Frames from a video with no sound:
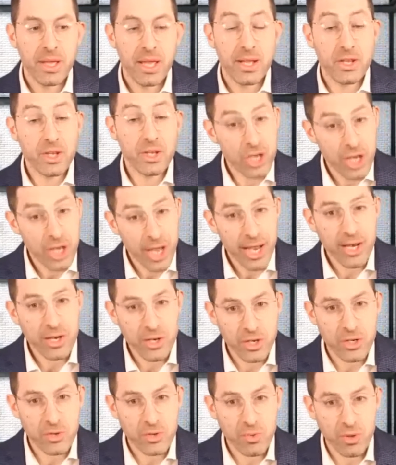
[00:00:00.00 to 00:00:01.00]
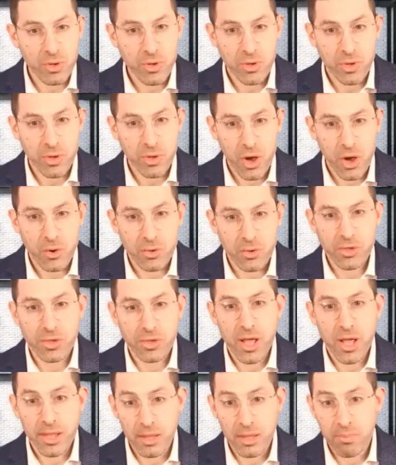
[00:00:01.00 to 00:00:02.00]
It changes when you're the
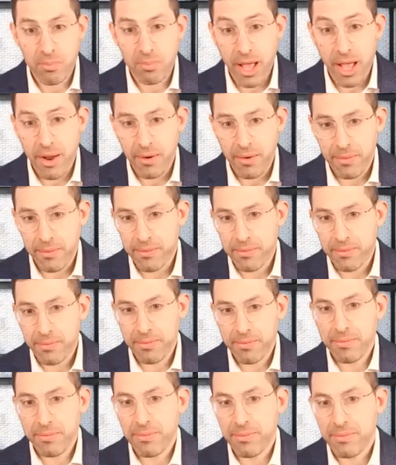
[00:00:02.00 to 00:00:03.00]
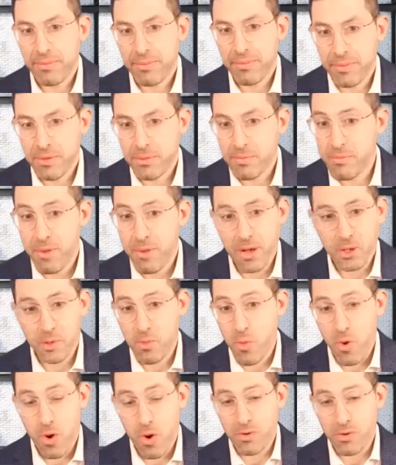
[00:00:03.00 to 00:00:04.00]
coach and the player. It's much
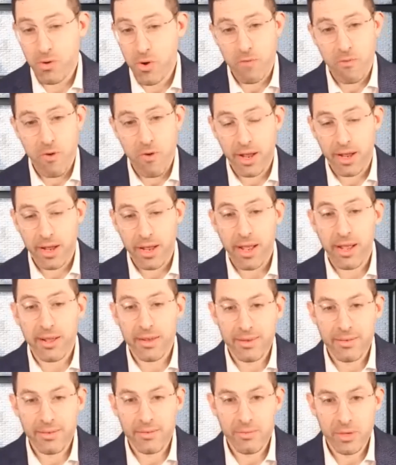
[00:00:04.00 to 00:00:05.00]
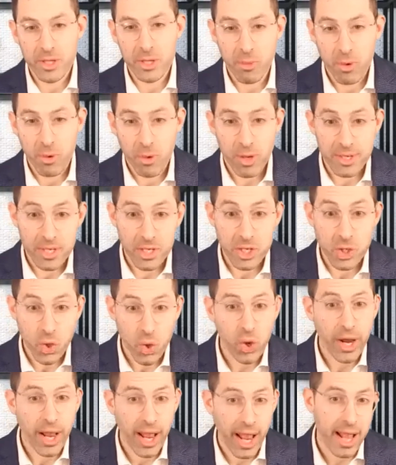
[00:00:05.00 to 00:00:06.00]
more nerve-wracking when the ball is in
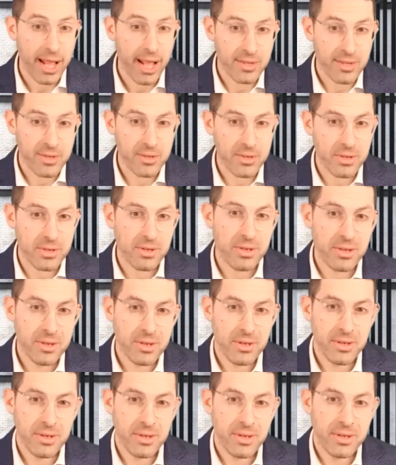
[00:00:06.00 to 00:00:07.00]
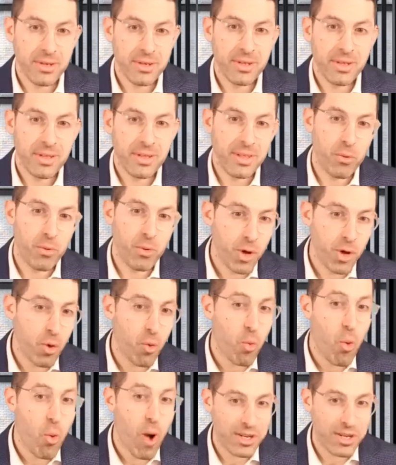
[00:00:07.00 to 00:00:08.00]
your hands than when
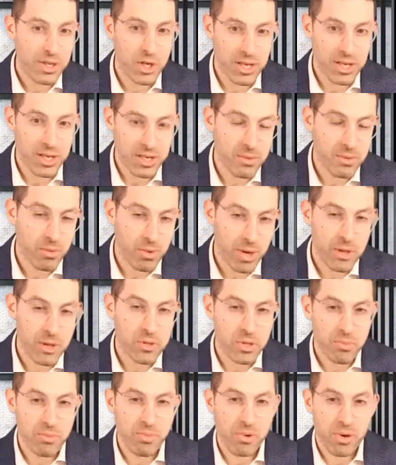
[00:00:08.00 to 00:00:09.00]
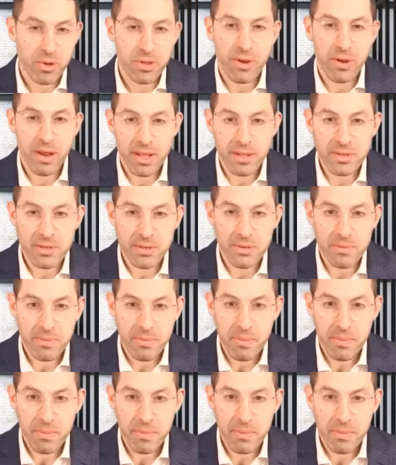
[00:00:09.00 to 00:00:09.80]
you're watching someone else with the ball in their hands.